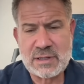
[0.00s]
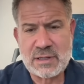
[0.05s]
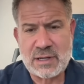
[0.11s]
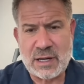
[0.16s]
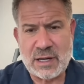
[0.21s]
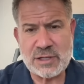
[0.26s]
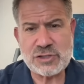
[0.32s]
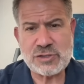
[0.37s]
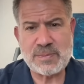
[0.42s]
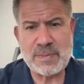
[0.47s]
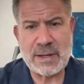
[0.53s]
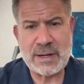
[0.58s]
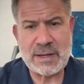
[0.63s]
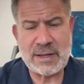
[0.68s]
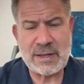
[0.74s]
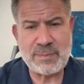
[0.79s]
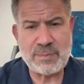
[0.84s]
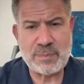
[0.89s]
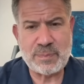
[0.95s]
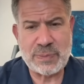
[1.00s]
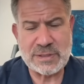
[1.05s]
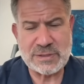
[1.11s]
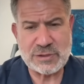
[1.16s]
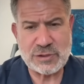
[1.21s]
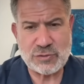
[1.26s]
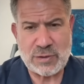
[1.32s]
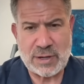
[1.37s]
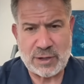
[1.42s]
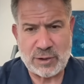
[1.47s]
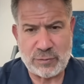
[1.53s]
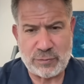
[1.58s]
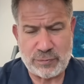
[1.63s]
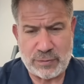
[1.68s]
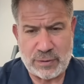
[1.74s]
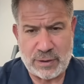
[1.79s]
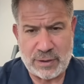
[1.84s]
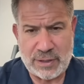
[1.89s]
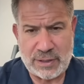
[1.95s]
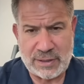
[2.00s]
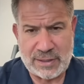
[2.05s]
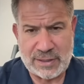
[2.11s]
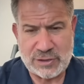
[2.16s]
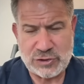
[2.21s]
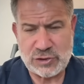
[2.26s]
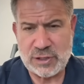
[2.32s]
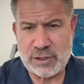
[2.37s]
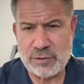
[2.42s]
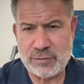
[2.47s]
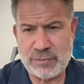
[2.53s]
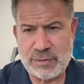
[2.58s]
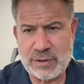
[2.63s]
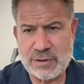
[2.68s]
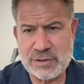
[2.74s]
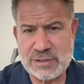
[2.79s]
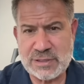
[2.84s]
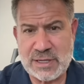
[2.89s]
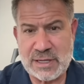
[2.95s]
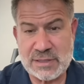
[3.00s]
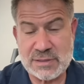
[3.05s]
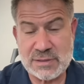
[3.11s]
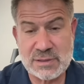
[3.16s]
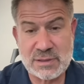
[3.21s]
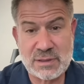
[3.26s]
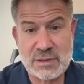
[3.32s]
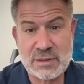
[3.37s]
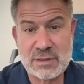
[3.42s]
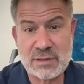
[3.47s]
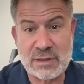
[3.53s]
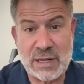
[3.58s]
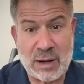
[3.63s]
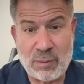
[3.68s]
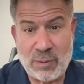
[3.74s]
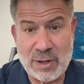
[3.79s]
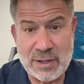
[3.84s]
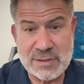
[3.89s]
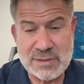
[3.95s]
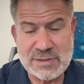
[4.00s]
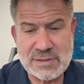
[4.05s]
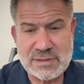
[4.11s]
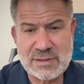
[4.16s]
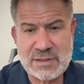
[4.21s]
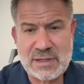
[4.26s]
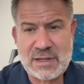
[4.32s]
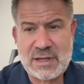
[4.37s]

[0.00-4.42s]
hush money business record fraud and election interference case. Not once.